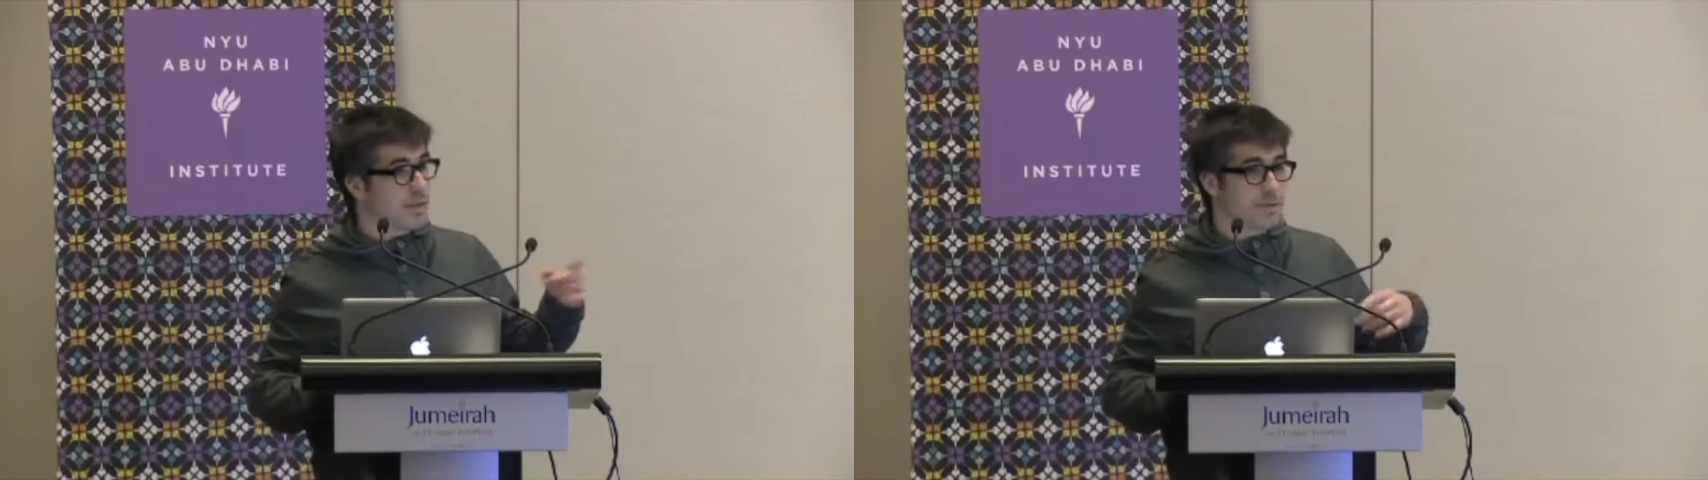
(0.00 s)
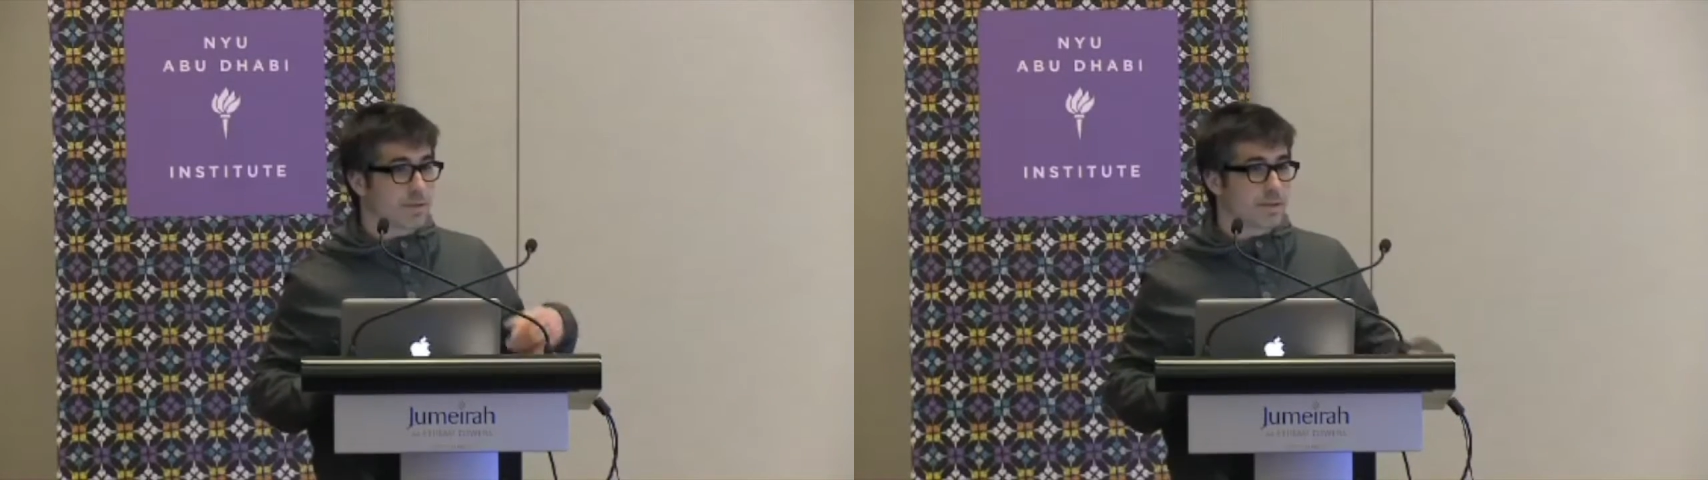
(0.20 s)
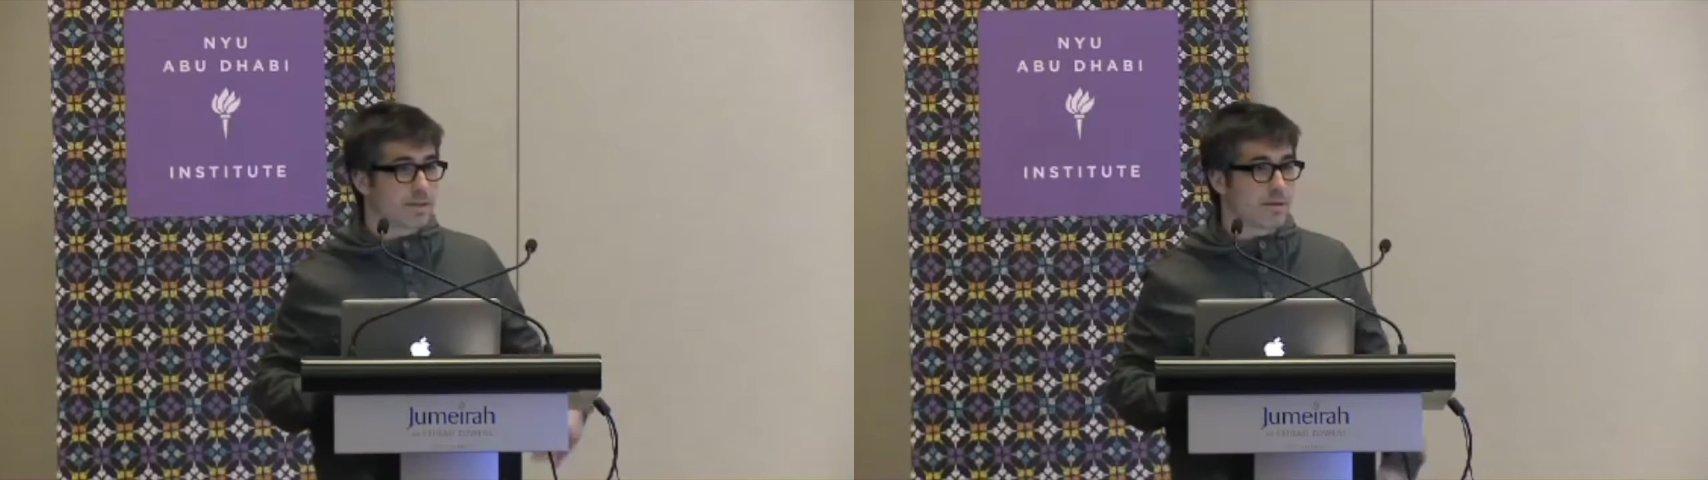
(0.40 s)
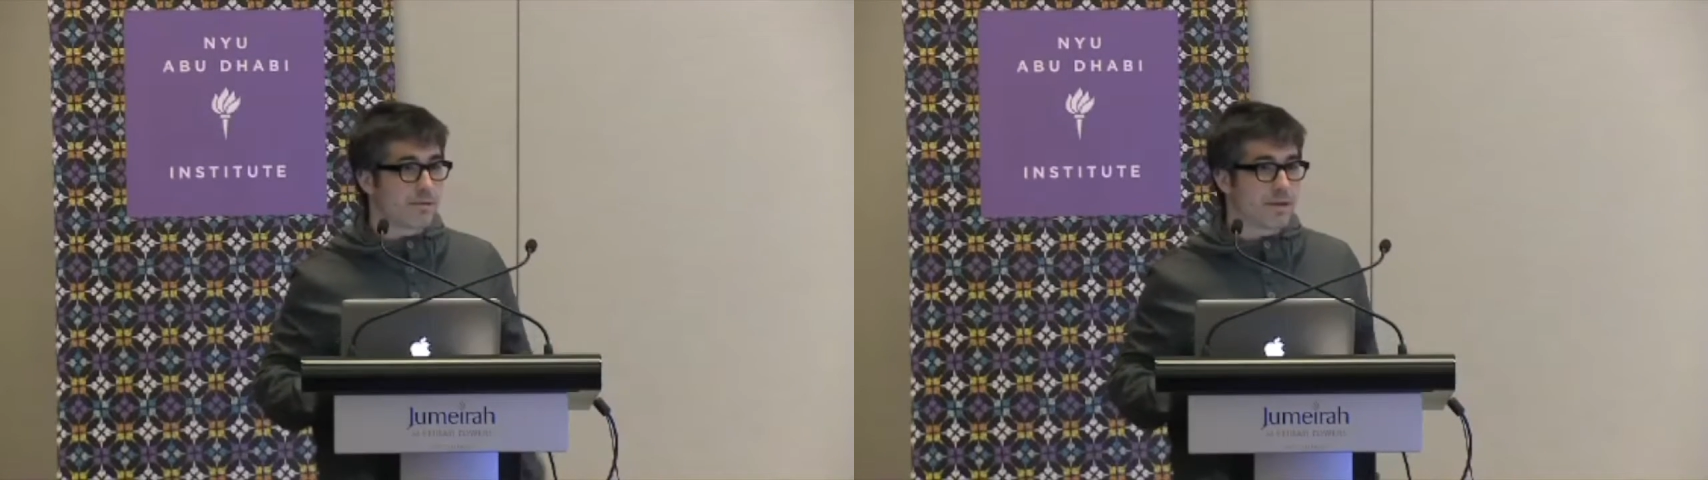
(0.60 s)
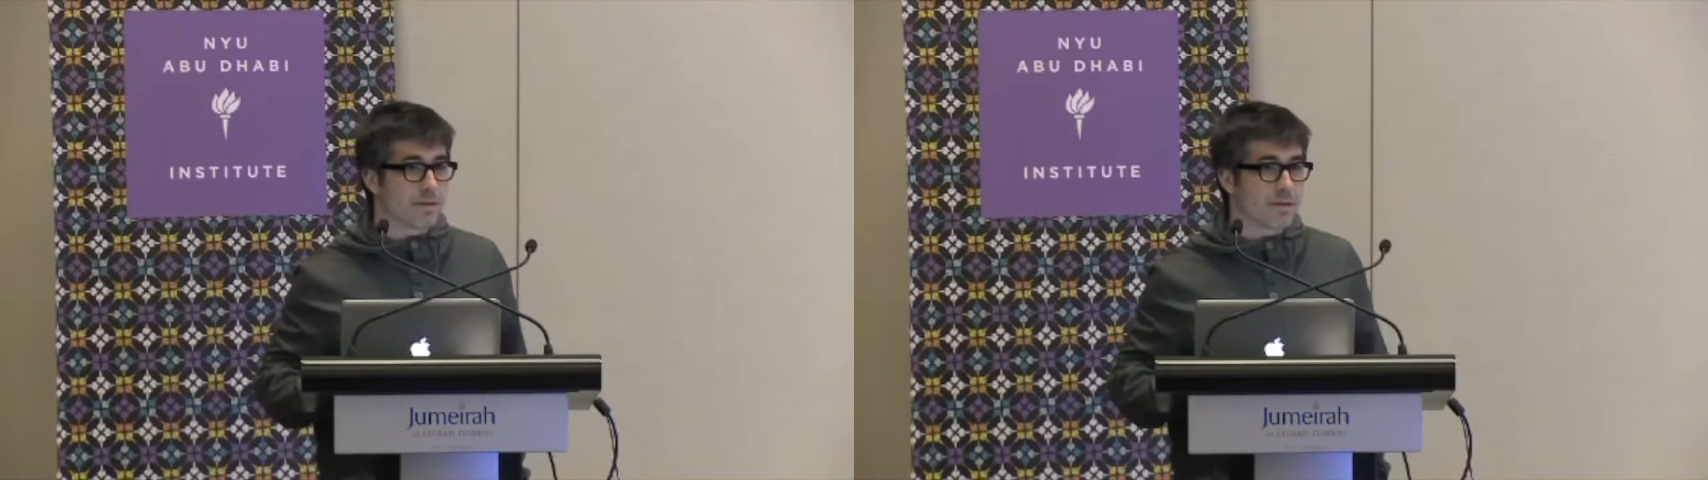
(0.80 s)
that you can still
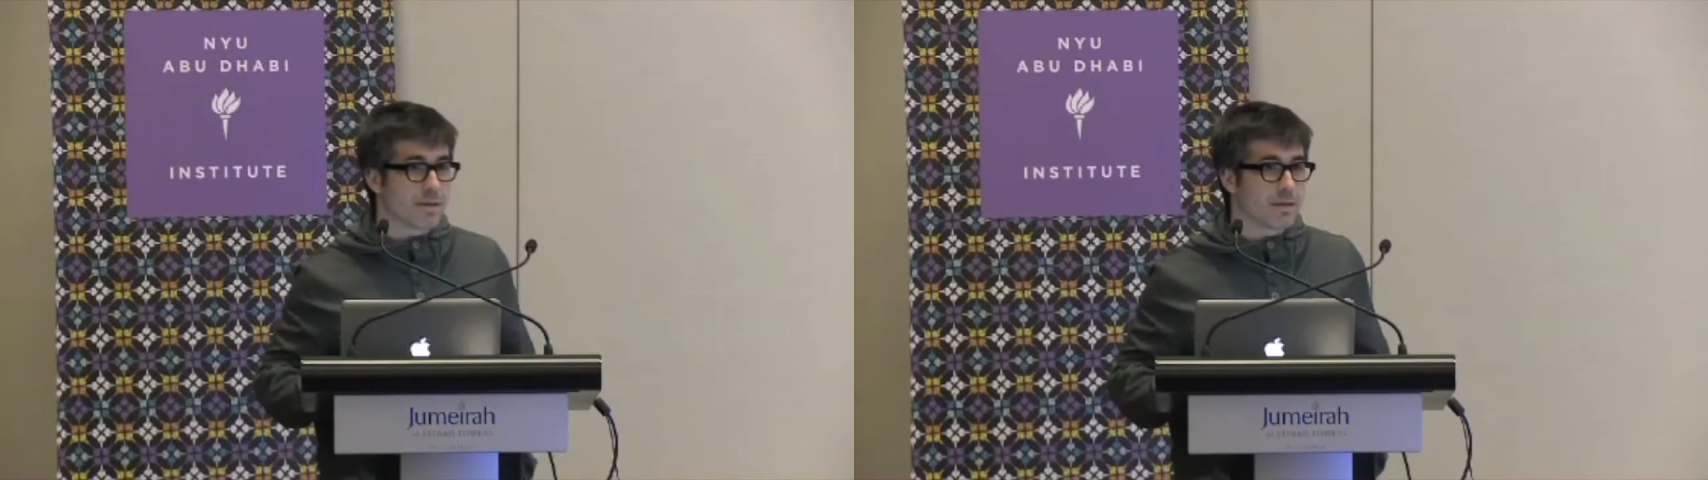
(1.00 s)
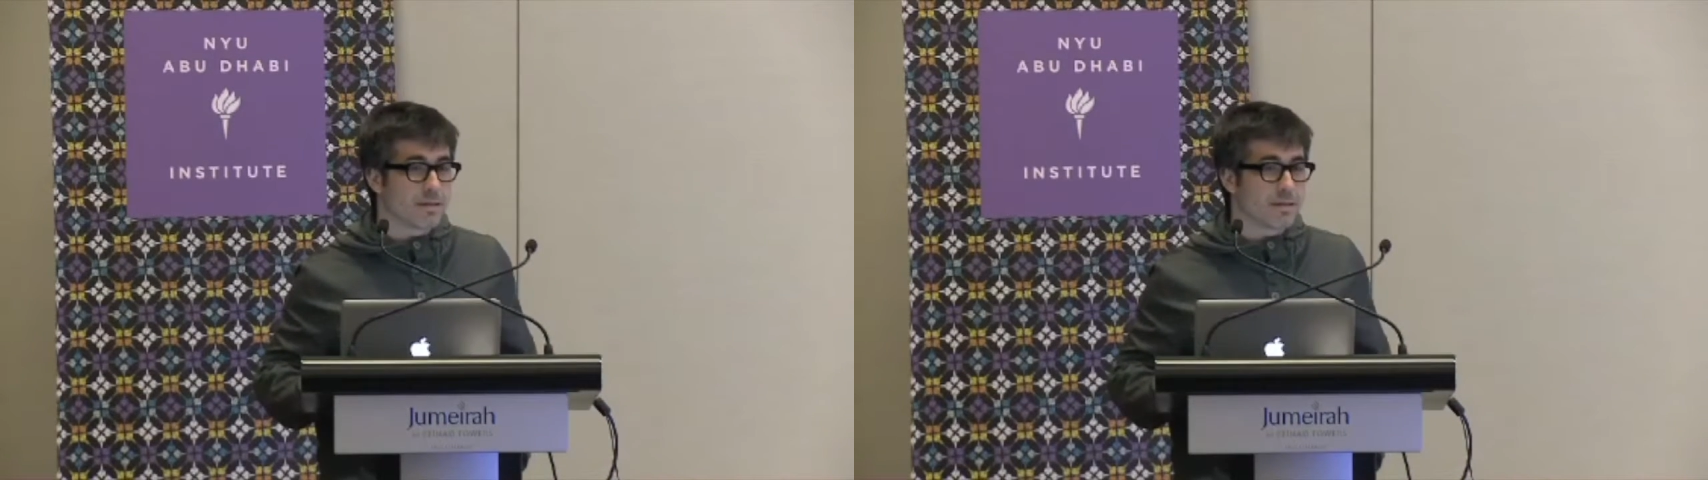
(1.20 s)
find on